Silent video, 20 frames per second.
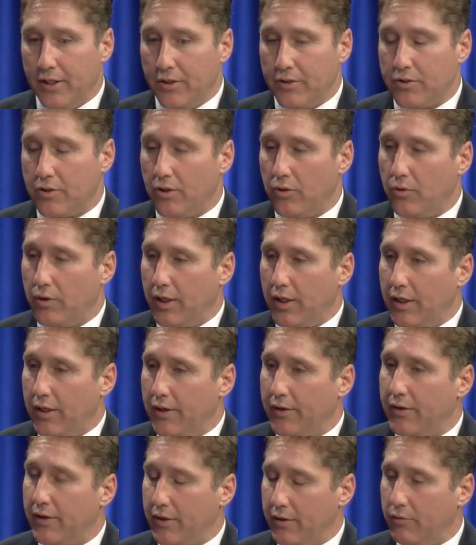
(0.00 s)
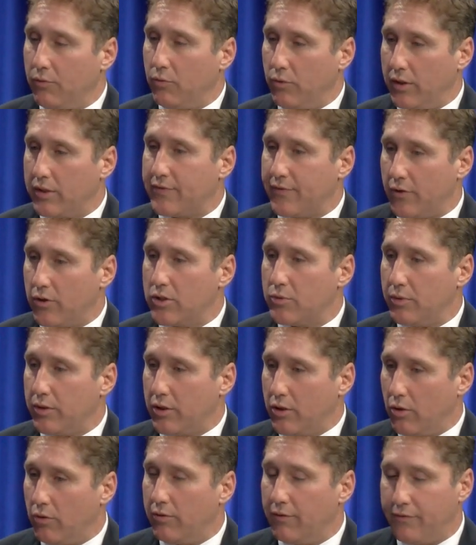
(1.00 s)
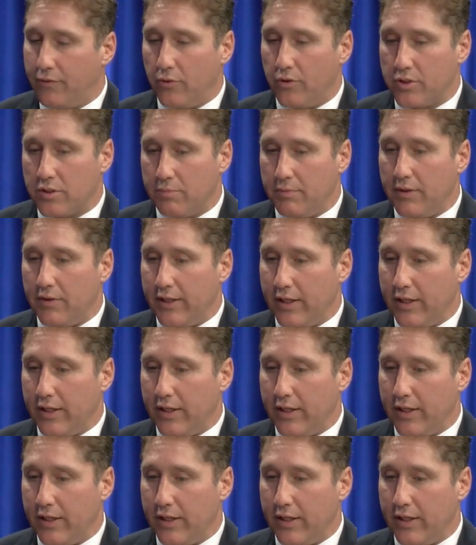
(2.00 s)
So, uh, as far as with code enforcement,